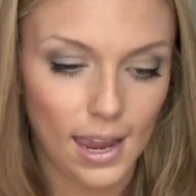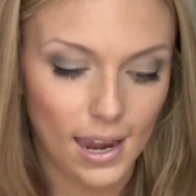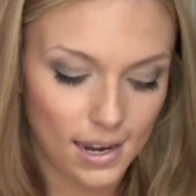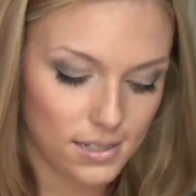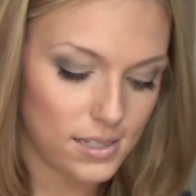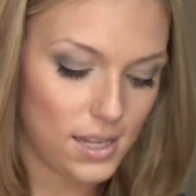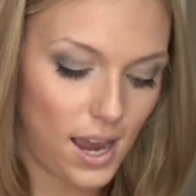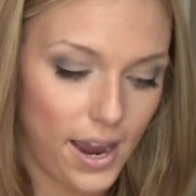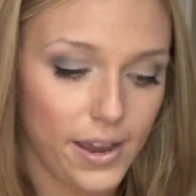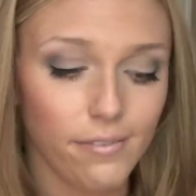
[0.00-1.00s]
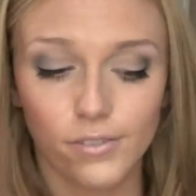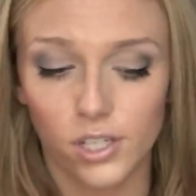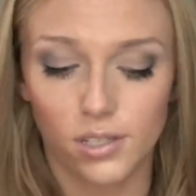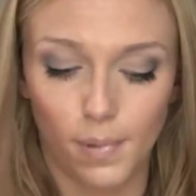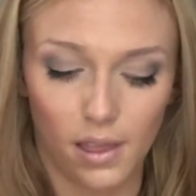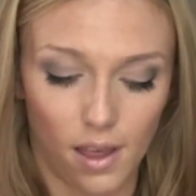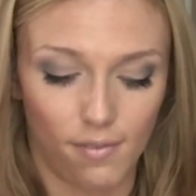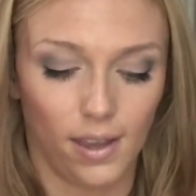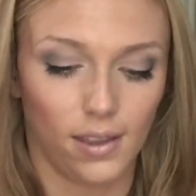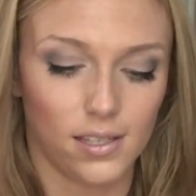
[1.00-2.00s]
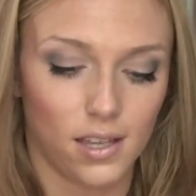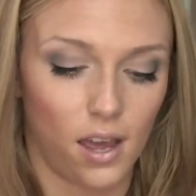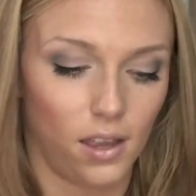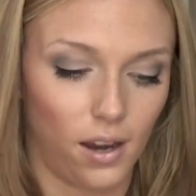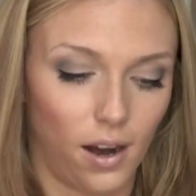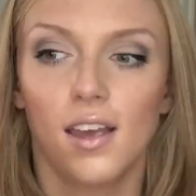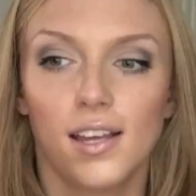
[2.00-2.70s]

And I've just been loving this color.